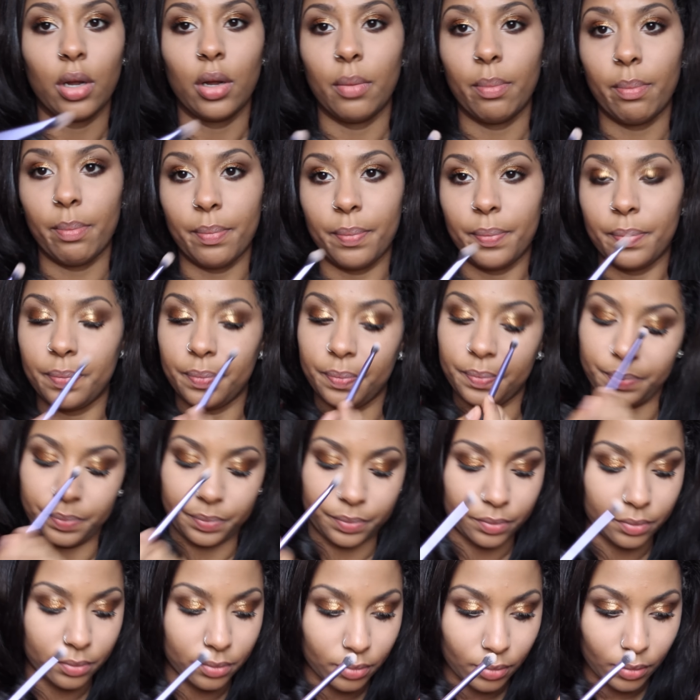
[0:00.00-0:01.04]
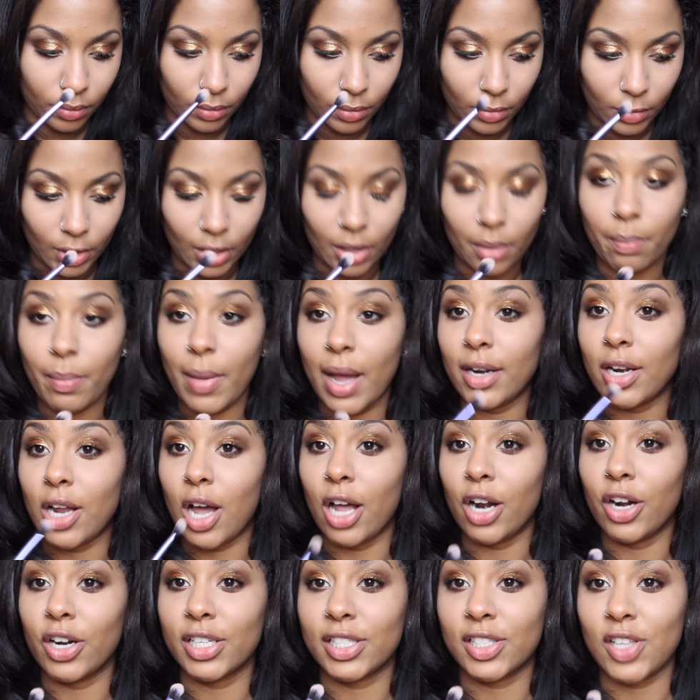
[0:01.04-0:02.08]
Mama. My
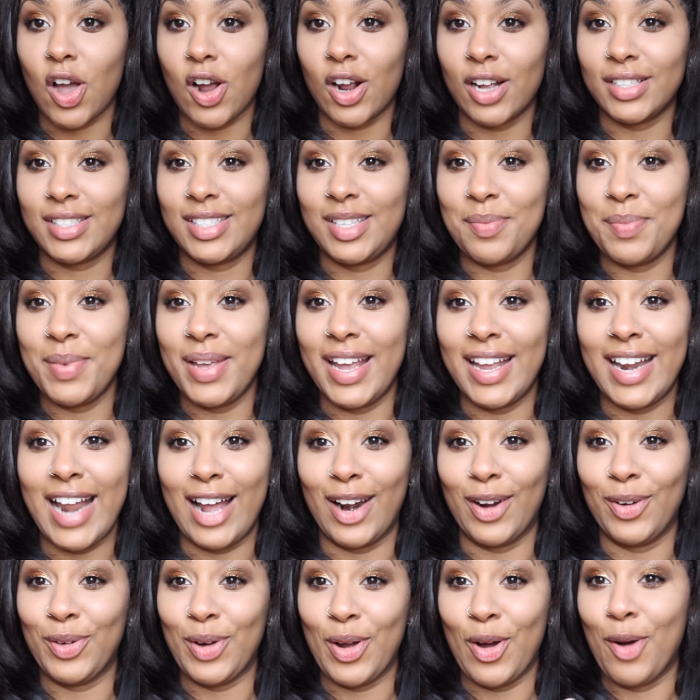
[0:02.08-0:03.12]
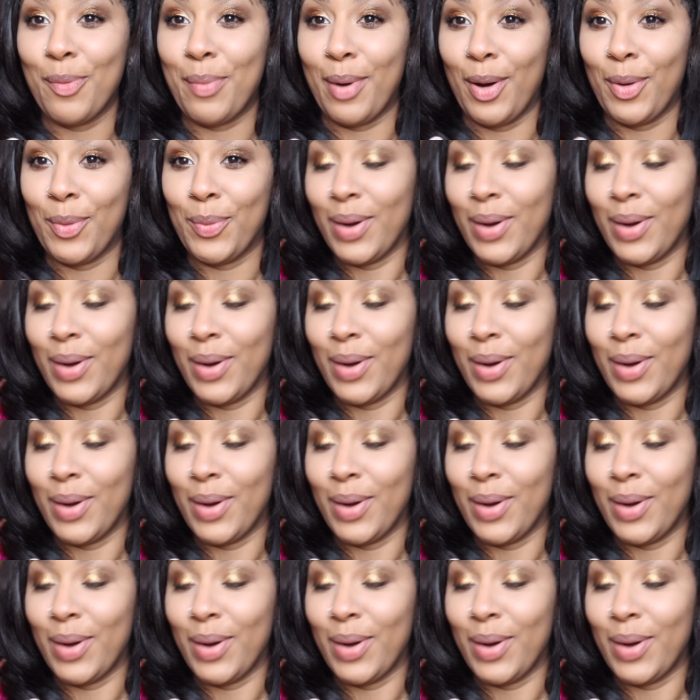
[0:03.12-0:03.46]
daughter is talking to me and I don't know about